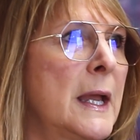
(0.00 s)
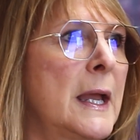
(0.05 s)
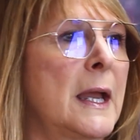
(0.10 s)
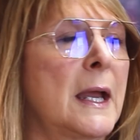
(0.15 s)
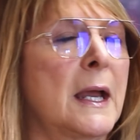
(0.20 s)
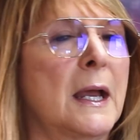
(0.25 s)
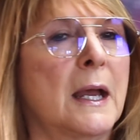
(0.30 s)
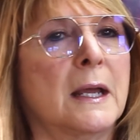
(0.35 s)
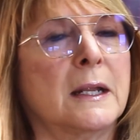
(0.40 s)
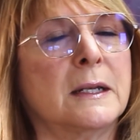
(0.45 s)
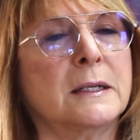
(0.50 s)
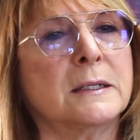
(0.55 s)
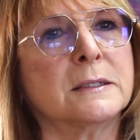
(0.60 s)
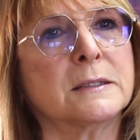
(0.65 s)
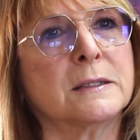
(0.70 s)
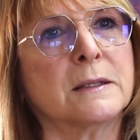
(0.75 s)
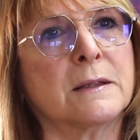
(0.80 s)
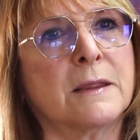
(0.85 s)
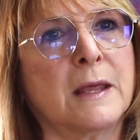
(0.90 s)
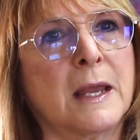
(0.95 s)

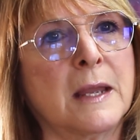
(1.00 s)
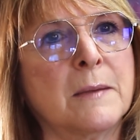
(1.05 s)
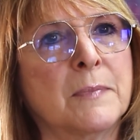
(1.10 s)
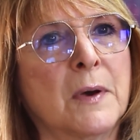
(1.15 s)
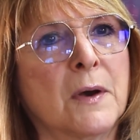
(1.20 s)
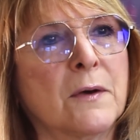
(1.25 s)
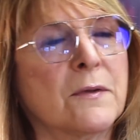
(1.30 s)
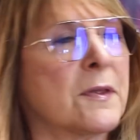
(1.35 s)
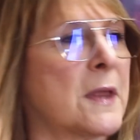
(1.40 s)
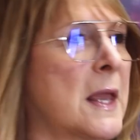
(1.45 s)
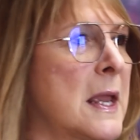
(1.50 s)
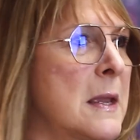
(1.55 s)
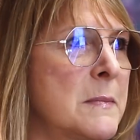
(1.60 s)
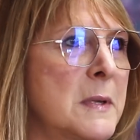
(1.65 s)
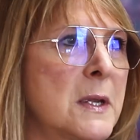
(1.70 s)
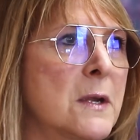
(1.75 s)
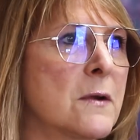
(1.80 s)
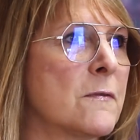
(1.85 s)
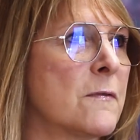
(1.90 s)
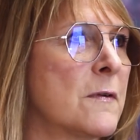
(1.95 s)
And they both
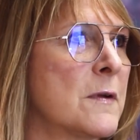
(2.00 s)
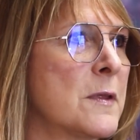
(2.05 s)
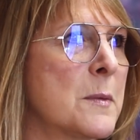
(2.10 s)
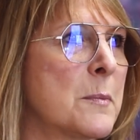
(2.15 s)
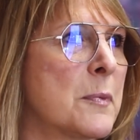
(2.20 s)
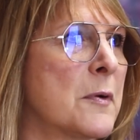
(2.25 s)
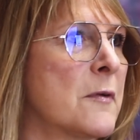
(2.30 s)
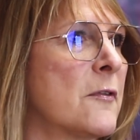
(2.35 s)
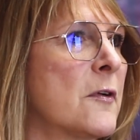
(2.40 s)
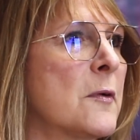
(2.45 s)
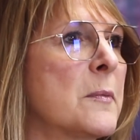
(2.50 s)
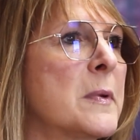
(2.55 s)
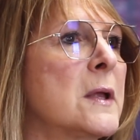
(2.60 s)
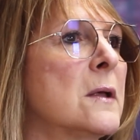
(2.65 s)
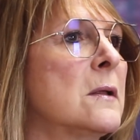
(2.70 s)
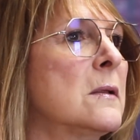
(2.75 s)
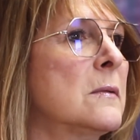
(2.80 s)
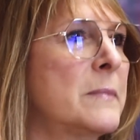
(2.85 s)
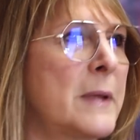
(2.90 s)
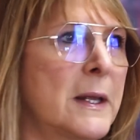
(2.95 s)
came here for the
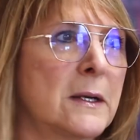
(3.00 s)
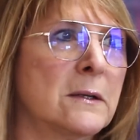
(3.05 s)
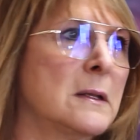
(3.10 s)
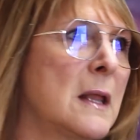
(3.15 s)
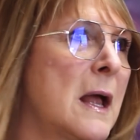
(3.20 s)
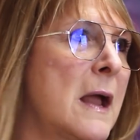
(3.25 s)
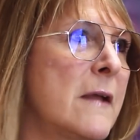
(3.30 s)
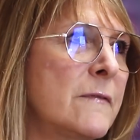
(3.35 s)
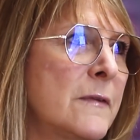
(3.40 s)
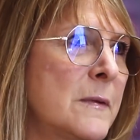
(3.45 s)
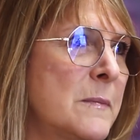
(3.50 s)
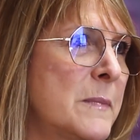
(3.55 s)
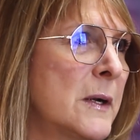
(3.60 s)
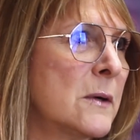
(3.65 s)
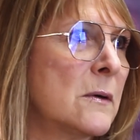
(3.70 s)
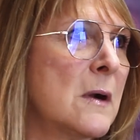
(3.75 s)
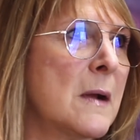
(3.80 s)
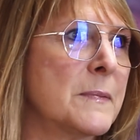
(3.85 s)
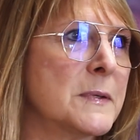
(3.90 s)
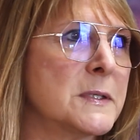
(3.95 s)
proverbial better life and
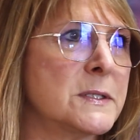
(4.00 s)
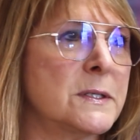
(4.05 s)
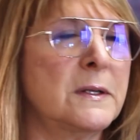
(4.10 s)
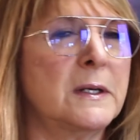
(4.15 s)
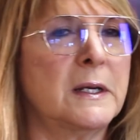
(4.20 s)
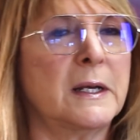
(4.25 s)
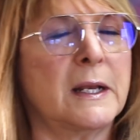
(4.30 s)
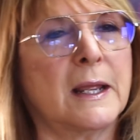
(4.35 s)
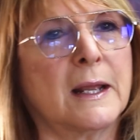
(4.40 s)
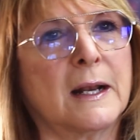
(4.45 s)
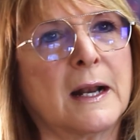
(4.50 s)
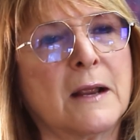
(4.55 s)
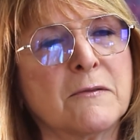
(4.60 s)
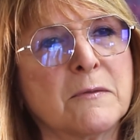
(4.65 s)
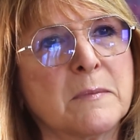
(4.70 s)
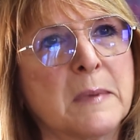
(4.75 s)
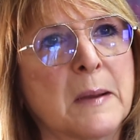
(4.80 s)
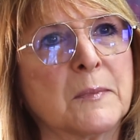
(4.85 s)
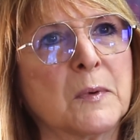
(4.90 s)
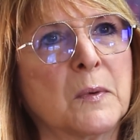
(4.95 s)
better opportunity. And I
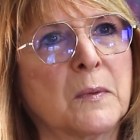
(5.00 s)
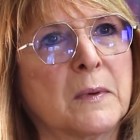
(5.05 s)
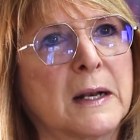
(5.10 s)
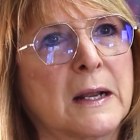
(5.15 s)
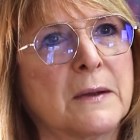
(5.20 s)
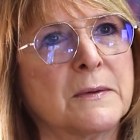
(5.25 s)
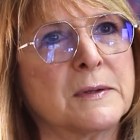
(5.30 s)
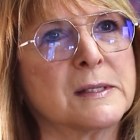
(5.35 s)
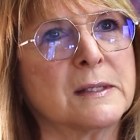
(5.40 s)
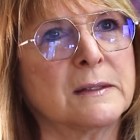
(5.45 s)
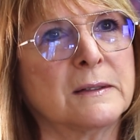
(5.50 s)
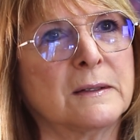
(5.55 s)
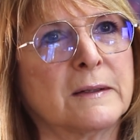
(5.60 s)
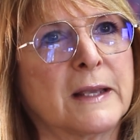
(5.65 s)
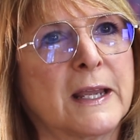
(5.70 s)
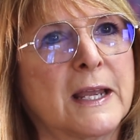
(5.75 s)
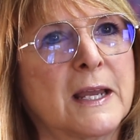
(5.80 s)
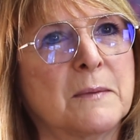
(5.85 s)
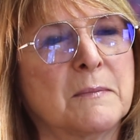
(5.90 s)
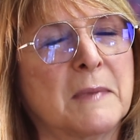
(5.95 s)
remember when I was a little
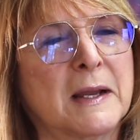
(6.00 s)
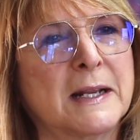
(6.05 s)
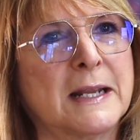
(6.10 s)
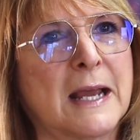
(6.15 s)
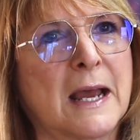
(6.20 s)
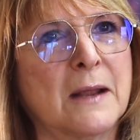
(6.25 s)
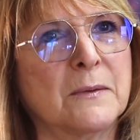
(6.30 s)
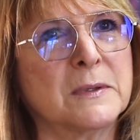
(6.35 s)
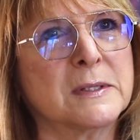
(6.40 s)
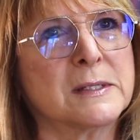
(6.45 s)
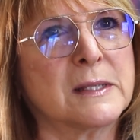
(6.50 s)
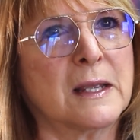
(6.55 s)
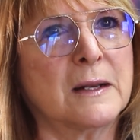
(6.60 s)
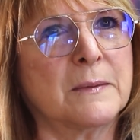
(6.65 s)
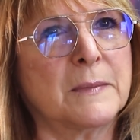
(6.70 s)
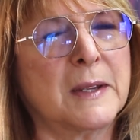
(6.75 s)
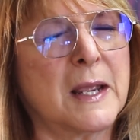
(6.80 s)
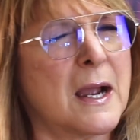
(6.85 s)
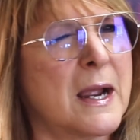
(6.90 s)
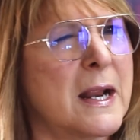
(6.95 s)
kid, my dad would say
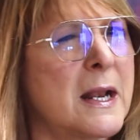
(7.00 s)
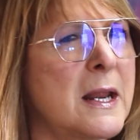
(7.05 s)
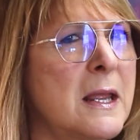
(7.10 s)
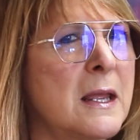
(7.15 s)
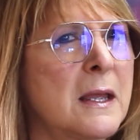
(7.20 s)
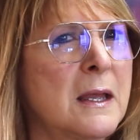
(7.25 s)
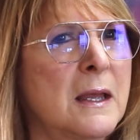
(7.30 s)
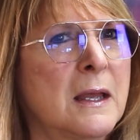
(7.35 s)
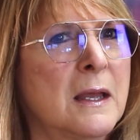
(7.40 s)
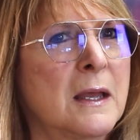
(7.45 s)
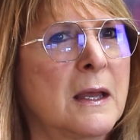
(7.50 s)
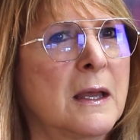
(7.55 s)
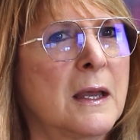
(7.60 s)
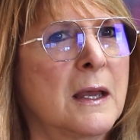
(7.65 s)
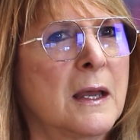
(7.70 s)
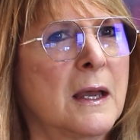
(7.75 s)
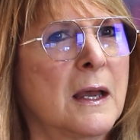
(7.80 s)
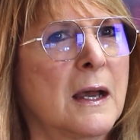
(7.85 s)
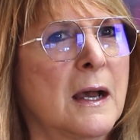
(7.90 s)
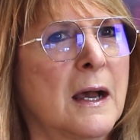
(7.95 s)
to me, Heidi,
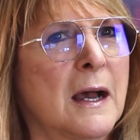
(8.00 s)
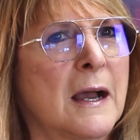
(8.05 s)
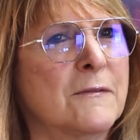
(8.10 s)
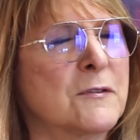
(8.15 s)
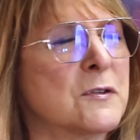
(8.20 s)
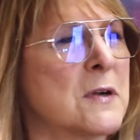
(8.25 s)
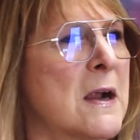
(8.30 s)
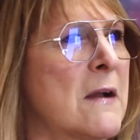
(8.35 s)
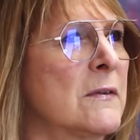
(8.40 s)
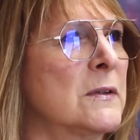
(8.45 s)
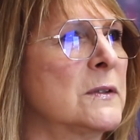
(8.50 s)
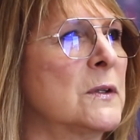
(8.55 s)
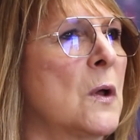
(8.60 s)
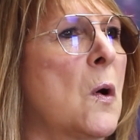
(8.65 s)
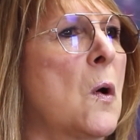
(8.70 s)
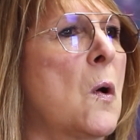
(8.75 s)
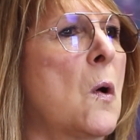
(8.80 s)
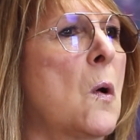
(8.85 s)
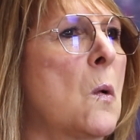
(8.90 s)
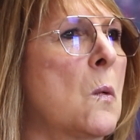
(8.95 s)
I've traveled the
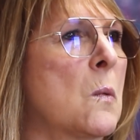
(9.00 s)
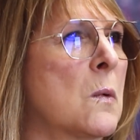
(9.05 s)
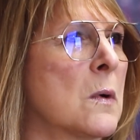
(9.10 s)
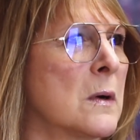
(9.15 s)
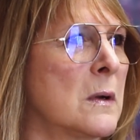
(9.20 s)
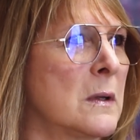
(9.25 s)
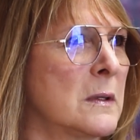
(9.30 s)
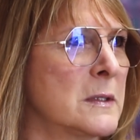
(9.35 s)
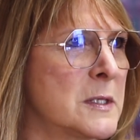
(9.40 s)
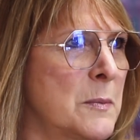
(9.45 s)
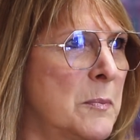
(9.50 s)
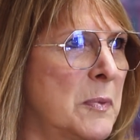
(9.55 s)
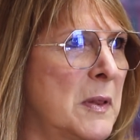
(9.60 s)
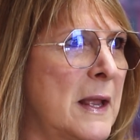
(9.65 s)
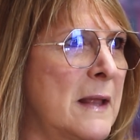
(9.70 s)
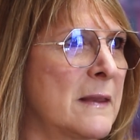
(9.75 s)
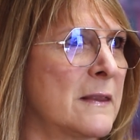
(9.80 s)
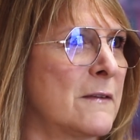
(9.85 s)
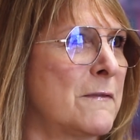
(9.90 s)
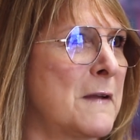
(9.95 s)
whole world to
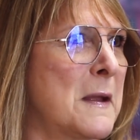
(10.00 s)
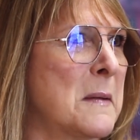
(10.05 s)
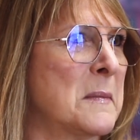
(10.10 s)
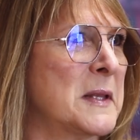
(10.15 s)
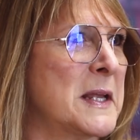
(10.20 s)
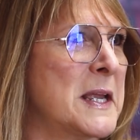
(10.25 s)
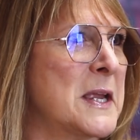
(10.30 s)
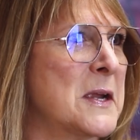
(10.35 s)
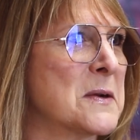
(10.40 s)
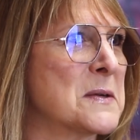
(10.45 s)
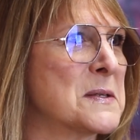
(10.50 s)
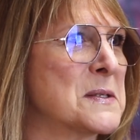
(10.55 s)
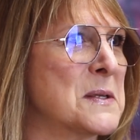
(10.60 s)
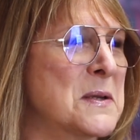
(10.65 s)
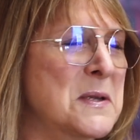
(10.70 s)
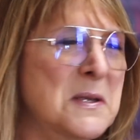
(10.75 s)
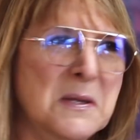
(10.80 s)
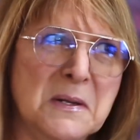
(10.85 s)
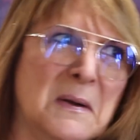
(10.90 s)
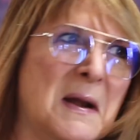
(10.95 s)
plant the family here,
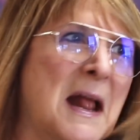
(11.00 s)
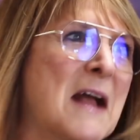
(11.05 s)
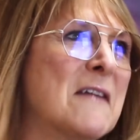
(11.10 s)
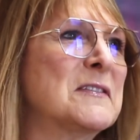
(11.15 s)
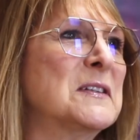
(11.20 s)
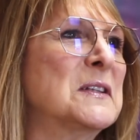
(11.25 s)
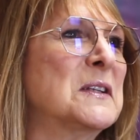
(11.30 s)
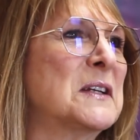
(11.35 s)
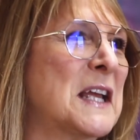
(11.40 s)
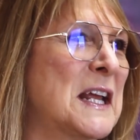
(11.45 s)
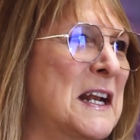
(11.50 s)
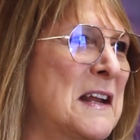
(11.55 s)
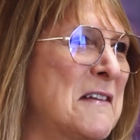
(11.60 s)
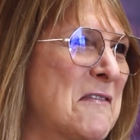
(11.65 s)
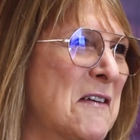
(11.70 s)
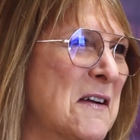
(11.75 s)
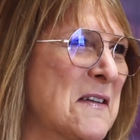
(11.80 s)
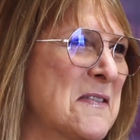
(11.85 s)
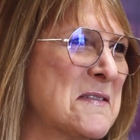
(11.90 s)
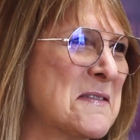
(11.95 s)
so you don't have to look any
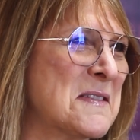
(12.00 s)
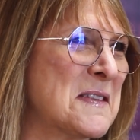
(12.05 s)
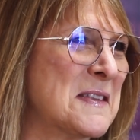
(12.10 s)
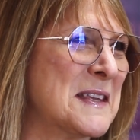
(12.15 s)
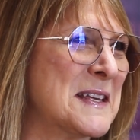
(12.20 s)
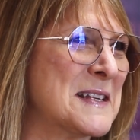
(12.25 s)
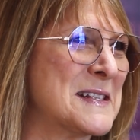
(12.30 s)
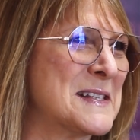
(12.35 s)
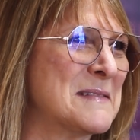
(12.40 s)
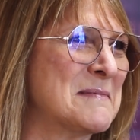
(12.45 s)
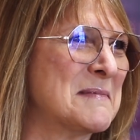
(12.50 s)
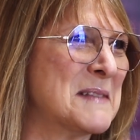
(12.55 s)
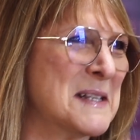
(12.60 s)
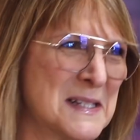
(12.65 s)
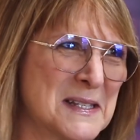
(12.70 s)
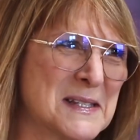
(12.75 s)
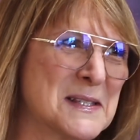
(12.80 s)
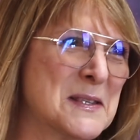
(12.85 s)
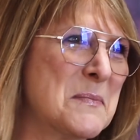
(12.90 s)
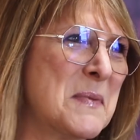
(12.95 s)
farther than this.
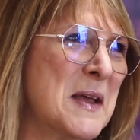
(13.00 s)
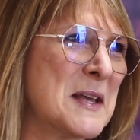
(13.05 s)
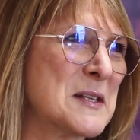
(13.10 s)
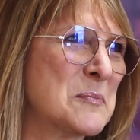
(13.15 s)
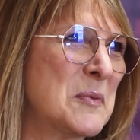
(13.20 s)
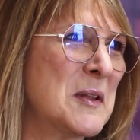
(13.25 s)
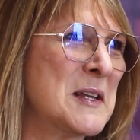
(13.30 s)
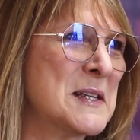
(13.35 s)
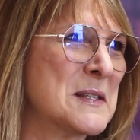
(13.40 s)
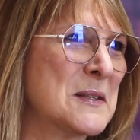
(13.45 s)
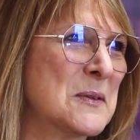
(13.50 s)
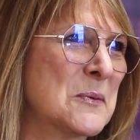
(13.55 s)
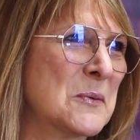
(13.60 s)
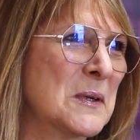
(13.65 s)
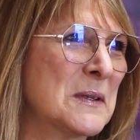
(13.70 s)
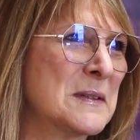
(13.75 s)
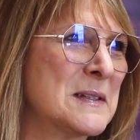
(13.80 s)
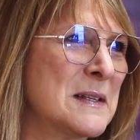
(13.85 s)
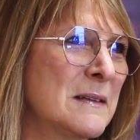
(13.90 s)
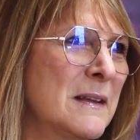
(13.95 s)
This is the best place in the
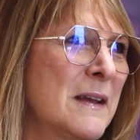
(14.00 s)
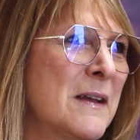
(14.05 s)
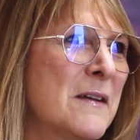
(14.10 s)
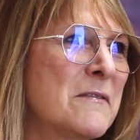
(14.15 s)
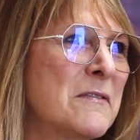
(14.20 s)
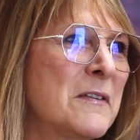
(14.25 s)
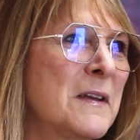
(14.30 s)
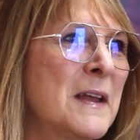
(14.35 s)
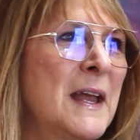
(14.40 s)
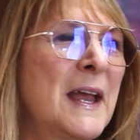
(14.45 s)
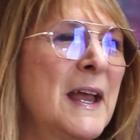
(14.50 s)
world to live.